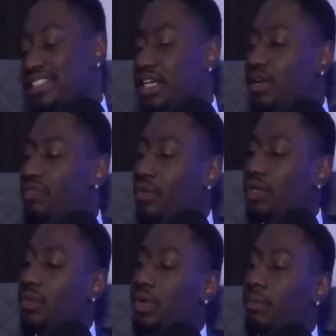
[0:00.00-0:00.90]
I really
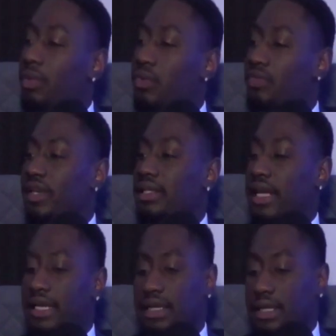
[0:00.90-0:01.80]
want to motivate, like,
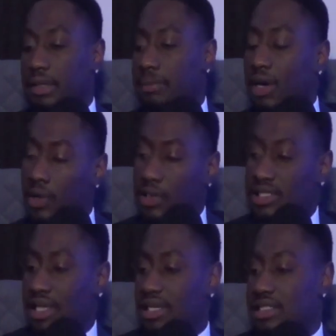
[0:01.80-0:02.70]
my artists
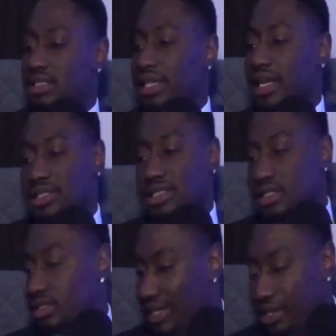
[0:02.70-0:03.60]
that's
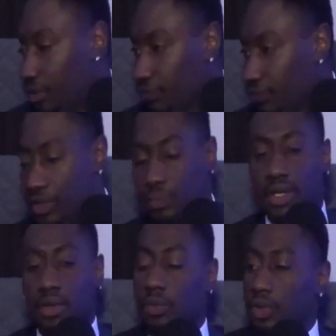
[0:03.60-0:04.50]
getting their feet wet or they
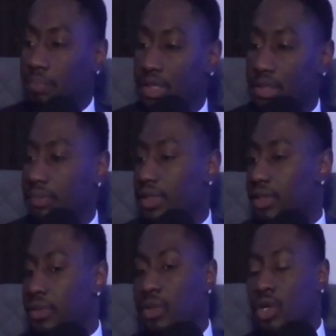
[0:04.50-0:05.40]
want to be up
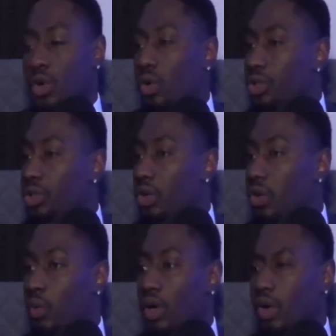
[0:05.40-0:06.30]
there, or, you
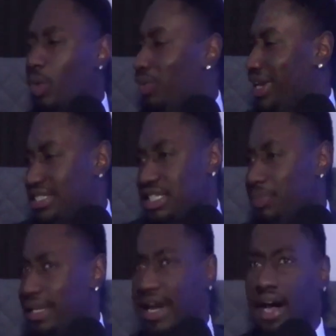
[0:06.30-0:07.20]
know, when we got something
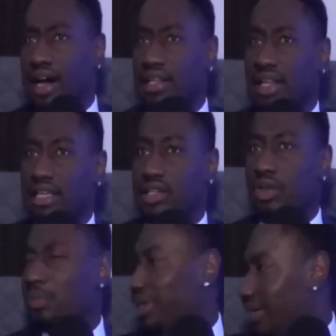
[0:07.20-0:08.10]
hot, like, you know,
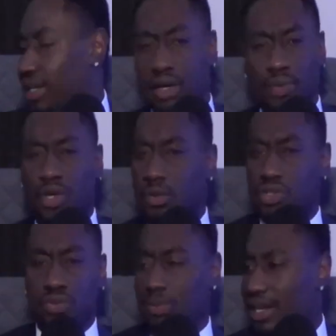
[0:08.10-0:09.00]
me and Khan, we always do
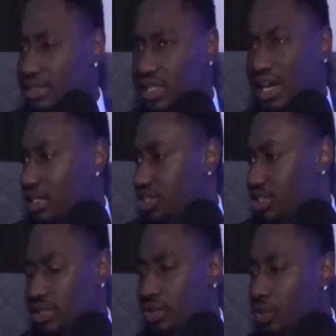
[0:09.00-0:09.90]
some hot
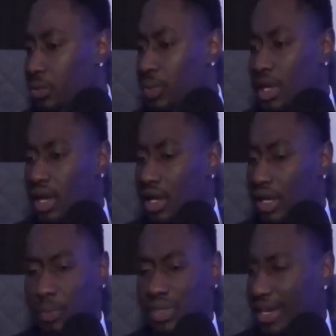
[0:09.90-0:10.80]
shit, you know,
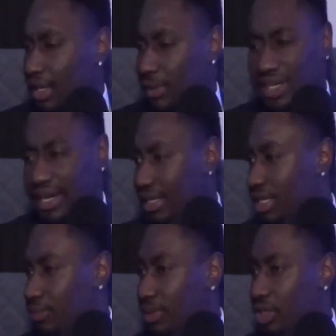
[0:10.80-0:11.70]
and we got to get
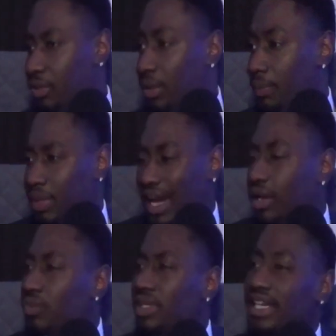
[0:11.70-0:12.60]
up there, but I
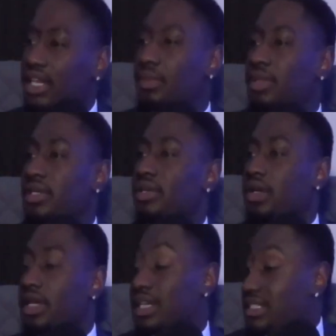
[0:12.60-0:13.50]
don't really get up there
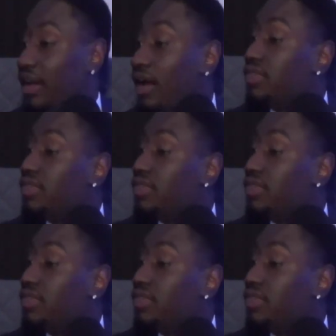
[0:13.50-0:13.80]
because I